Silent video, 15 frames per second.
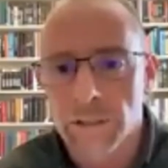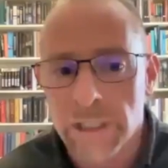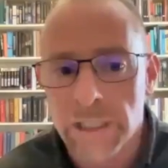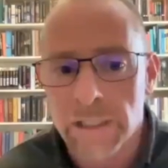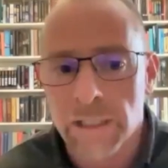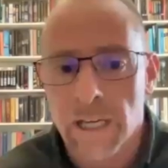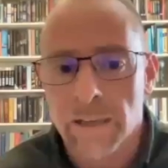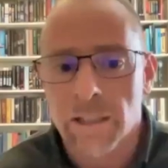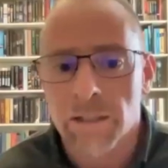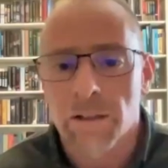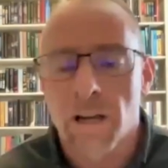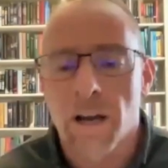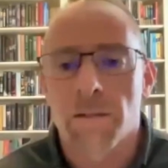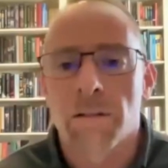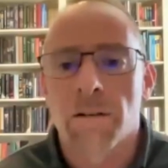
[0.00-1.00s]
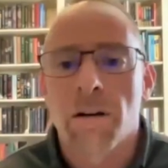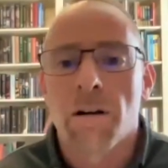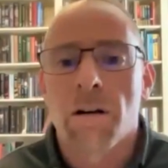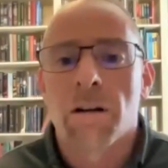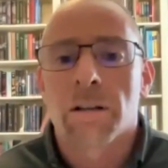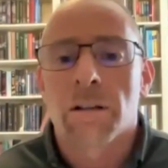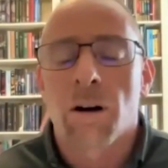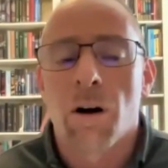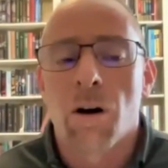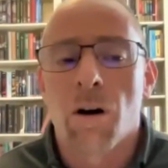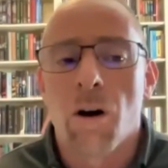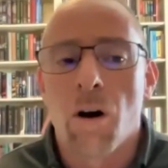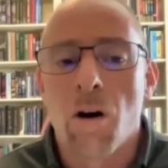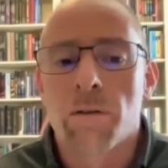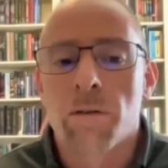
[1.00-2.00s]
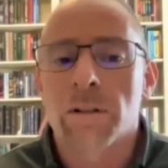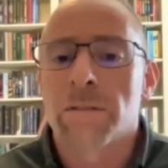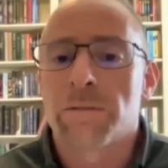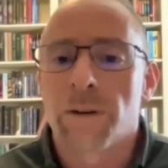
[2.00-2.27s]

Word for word: teach that, that you're not overly